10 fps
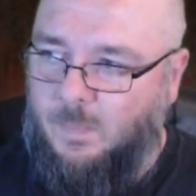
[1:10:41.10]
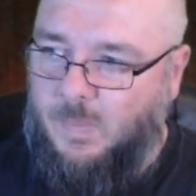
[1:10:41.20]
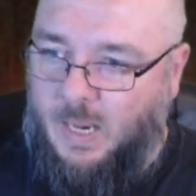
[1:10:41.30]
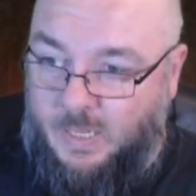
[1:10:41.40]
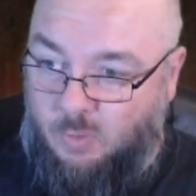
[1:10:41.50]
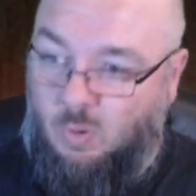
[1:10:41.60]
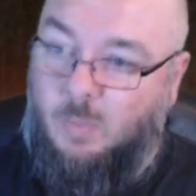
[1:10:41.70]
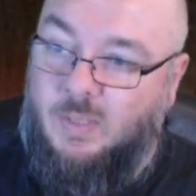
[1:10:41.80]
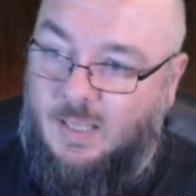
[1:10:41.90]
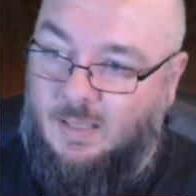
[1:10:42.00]
and he
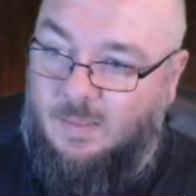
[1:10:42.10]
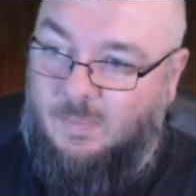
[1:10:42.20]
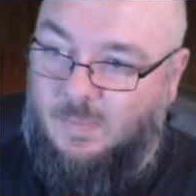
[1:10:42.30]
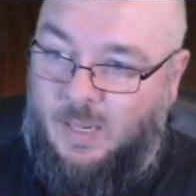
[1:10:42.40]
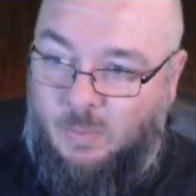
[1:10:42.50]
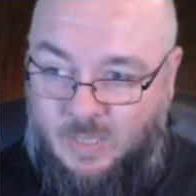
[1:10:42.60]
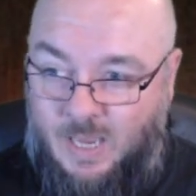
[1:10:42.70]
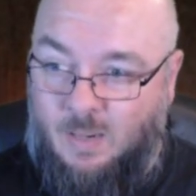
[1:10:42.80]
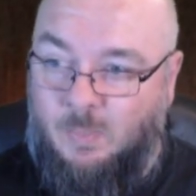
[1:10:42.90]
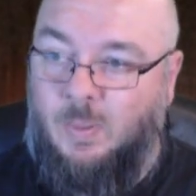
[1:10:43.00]
dropped it. He was
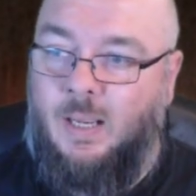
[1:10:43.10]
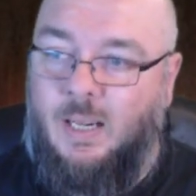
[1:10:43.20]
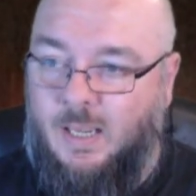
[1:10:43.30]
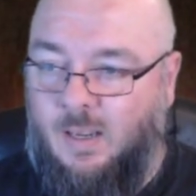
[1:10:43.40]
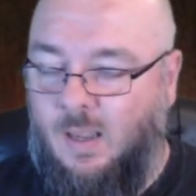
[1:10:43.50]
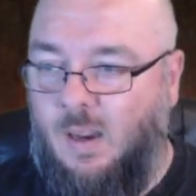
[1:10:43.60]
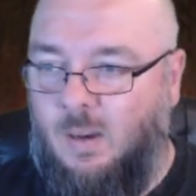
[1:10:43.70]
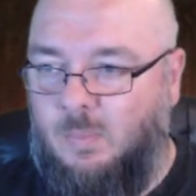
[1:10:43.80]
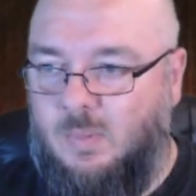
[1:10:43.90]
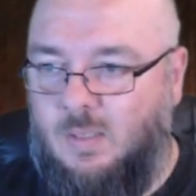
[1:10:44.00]
there completely
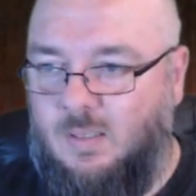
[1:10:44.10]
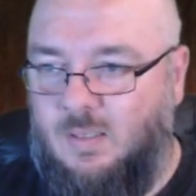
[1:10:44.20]
unarmed,